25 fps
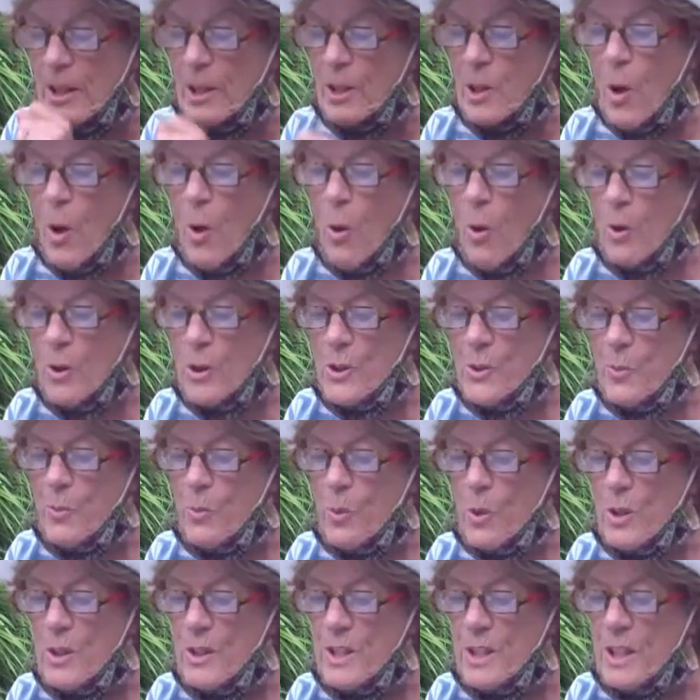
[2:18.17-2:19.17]
He
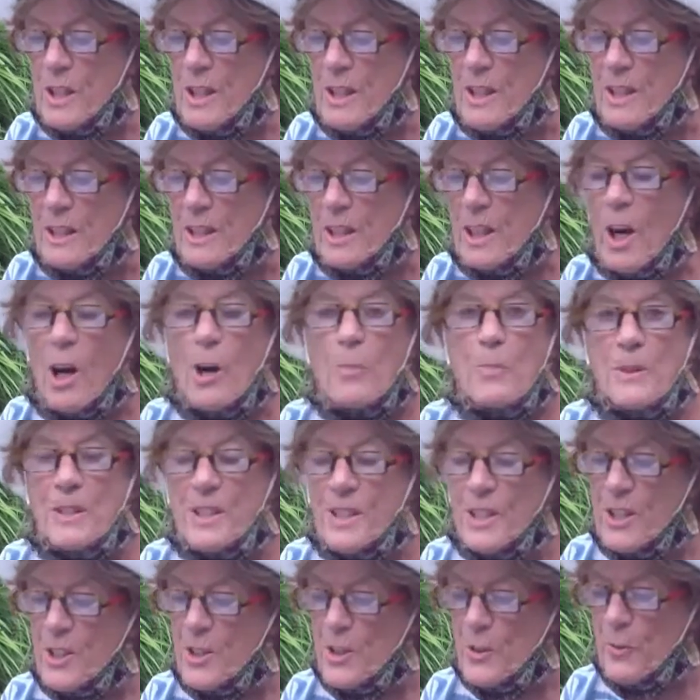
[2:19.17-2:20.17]
hauls wood,
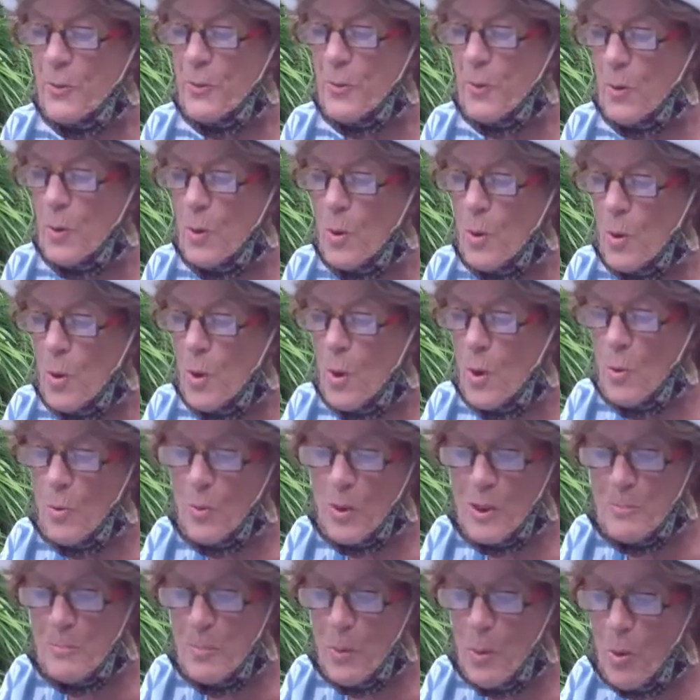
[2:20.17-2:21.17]
carpenters a floor
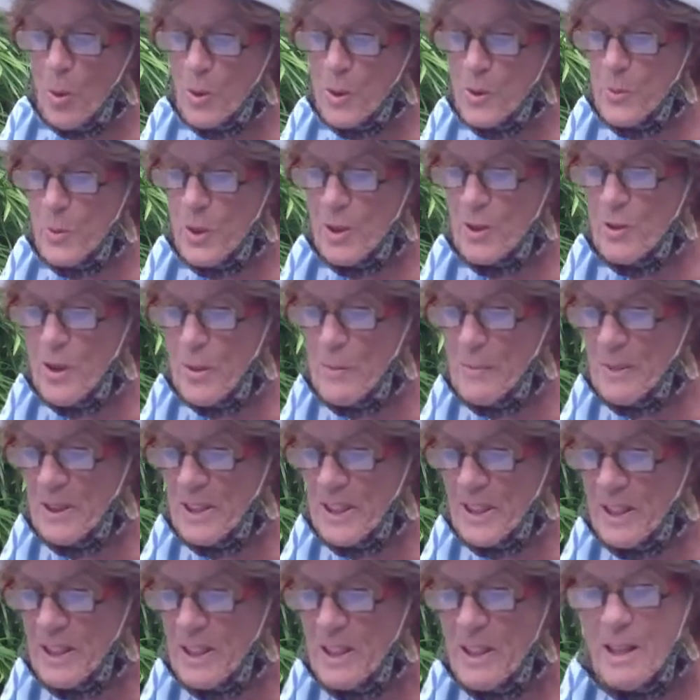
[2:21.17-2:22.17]
where boards were
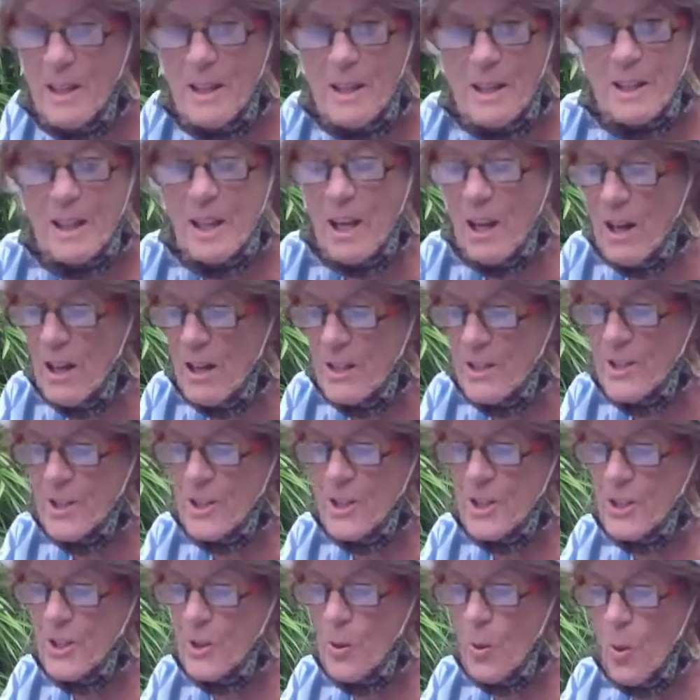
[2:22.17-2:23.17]
crumbling,
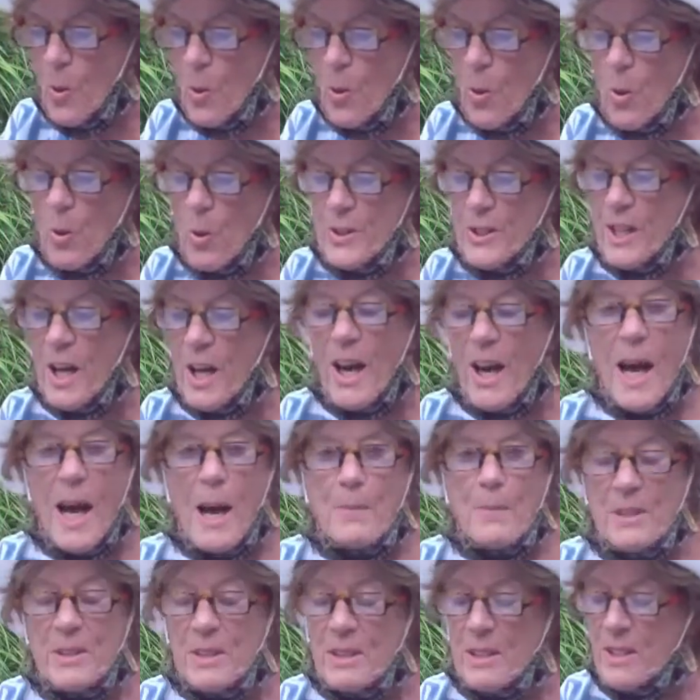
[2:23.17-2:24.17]
cuts, saws,
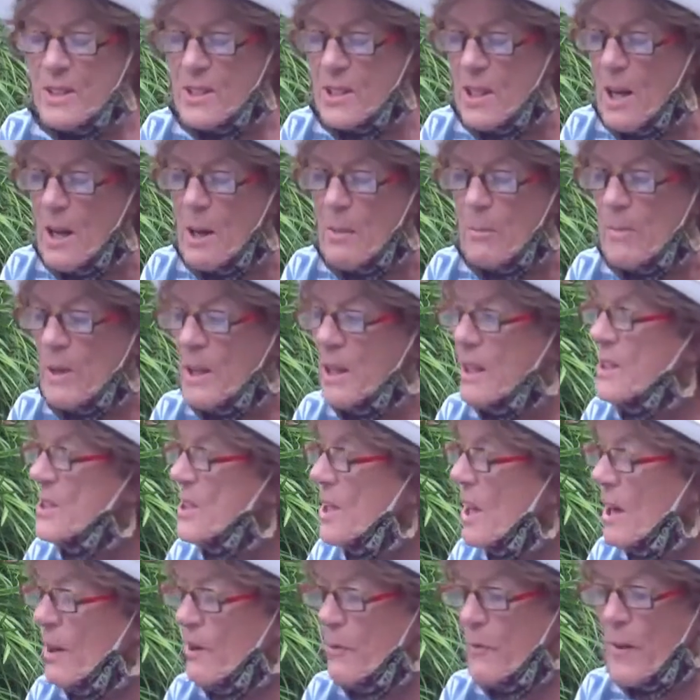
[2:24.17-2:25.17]
hammers,
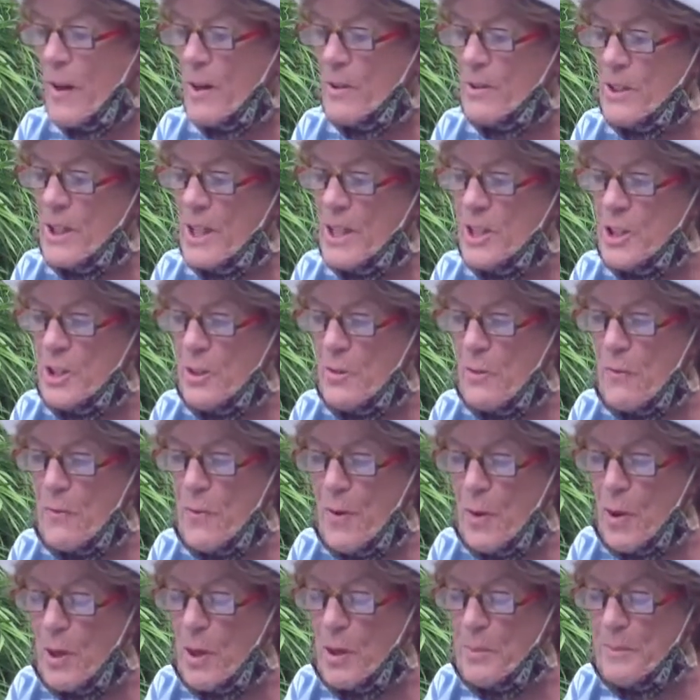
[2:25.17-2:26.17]
makes our foundation
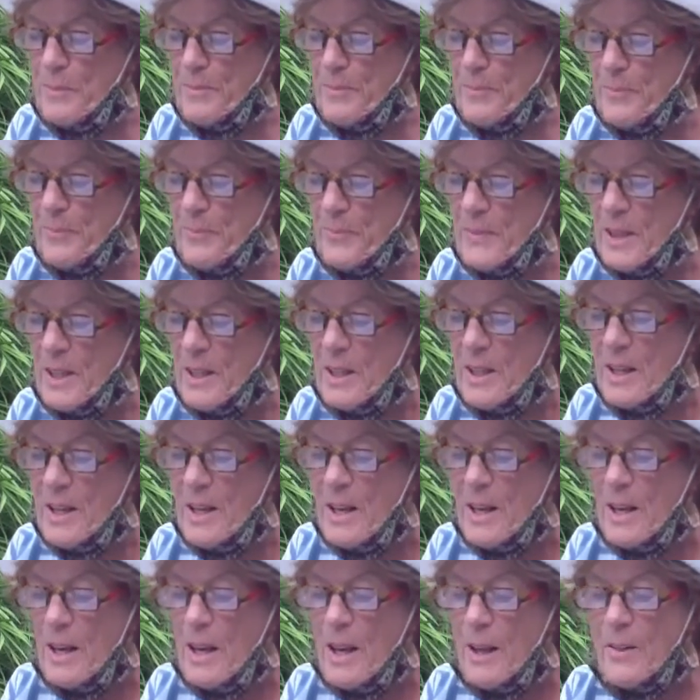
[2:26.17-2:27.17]
firm.
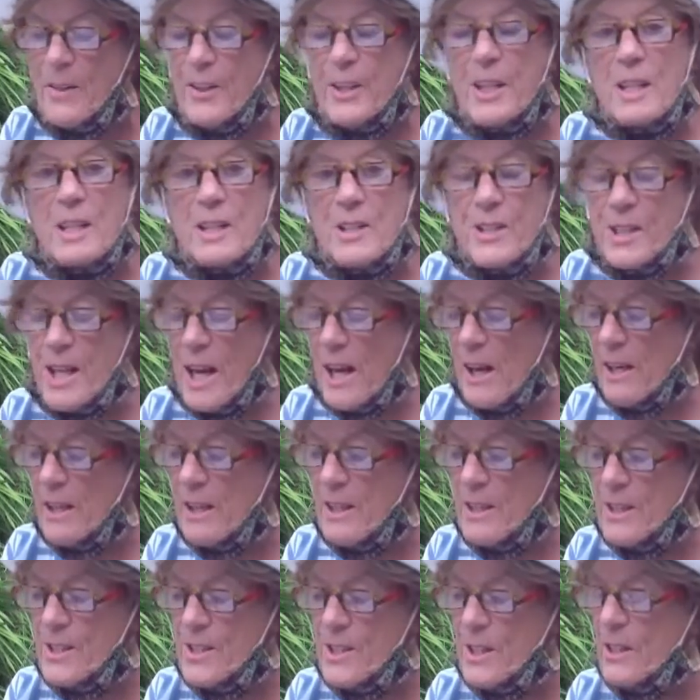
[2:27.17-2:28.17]
These
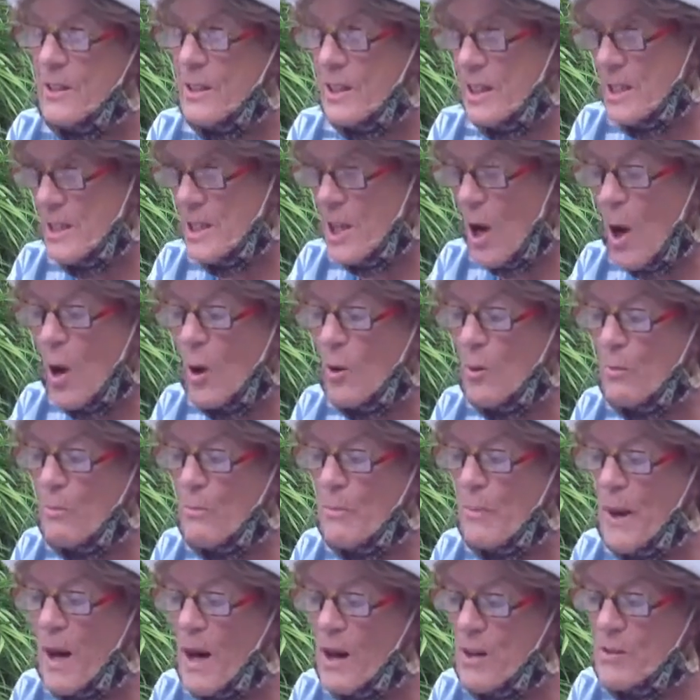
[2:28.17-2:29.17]
days, these
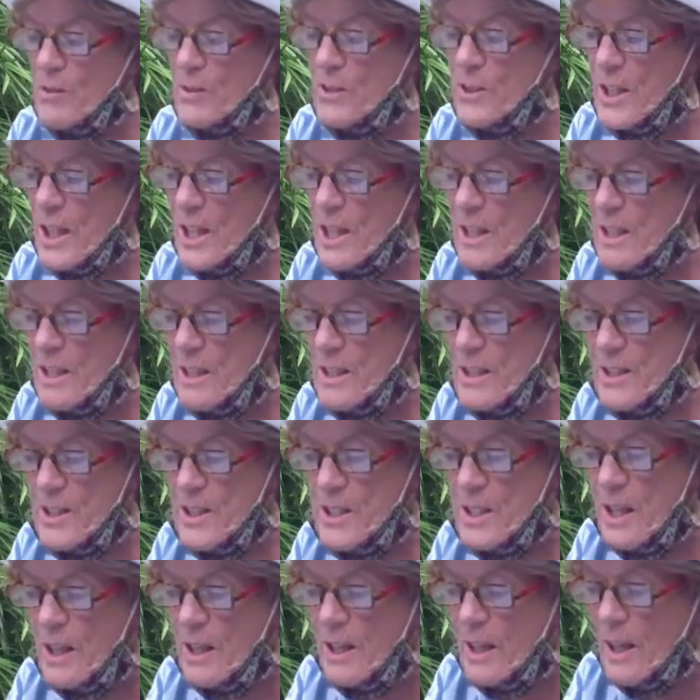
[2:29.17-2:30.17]
homebound
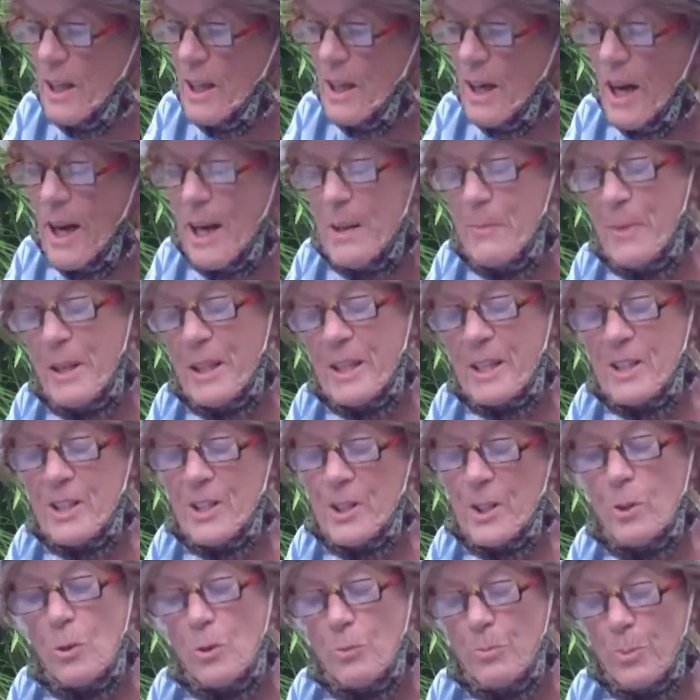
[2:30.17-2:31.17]
days, I make
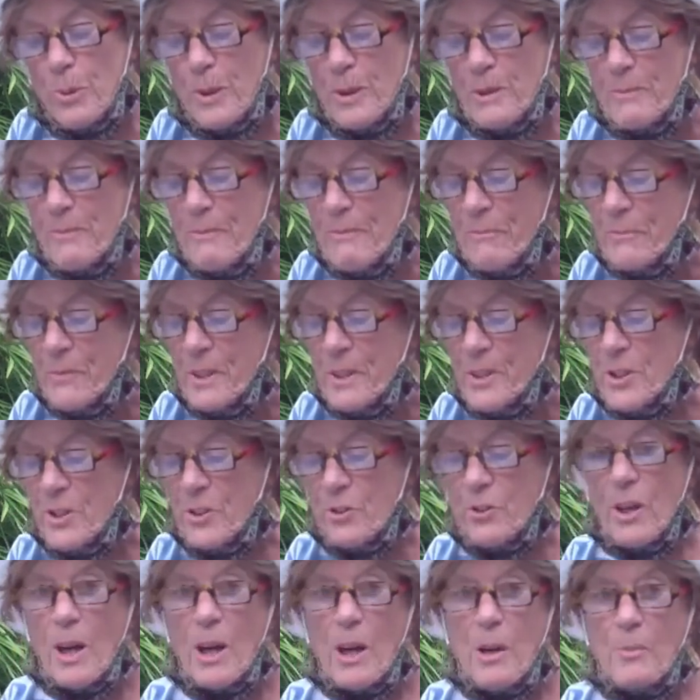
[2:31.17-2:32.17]
soup,
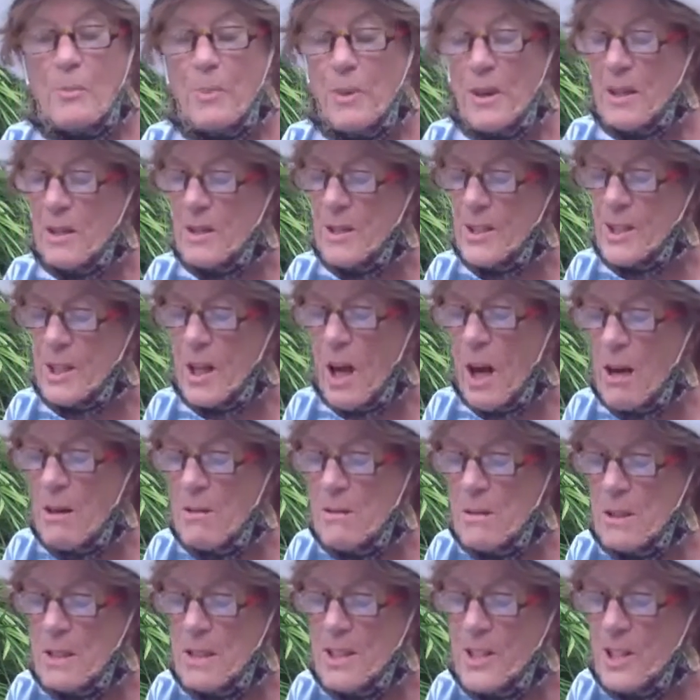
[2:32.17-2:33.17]
scrub and
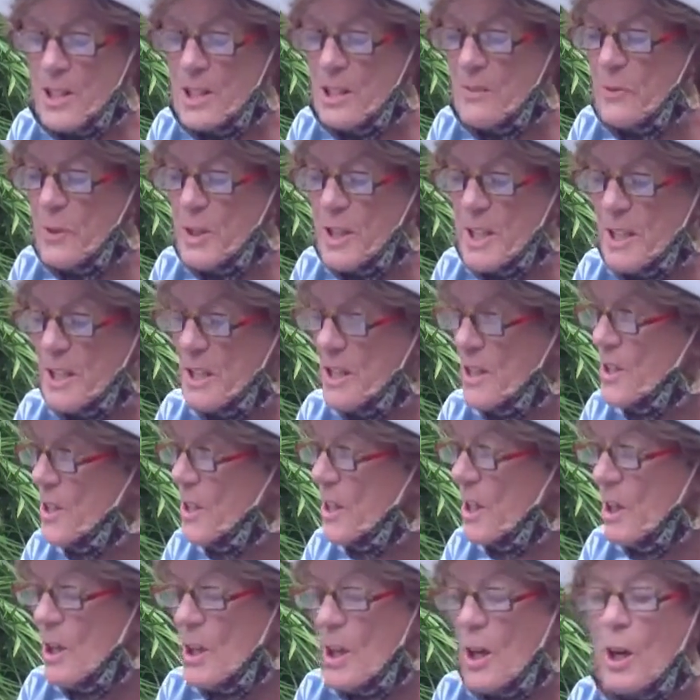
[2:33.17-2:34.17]
scour
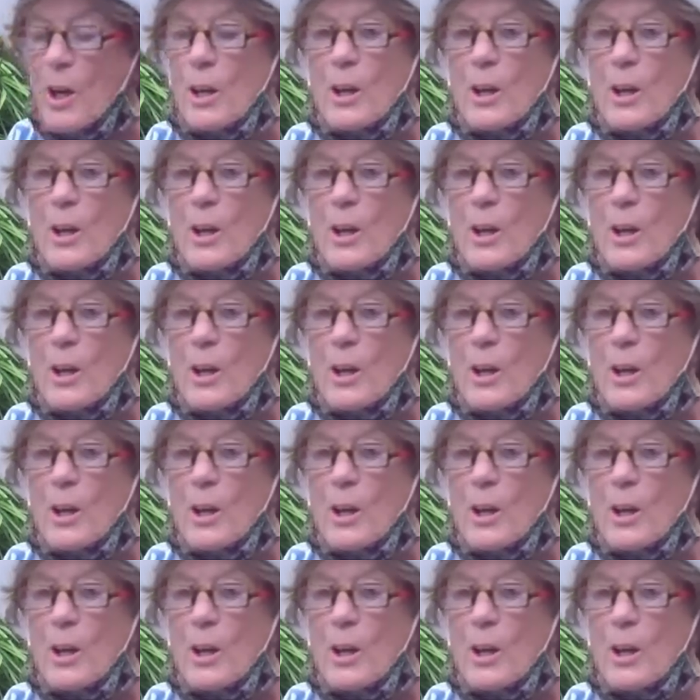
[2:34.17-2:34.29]
surfaces,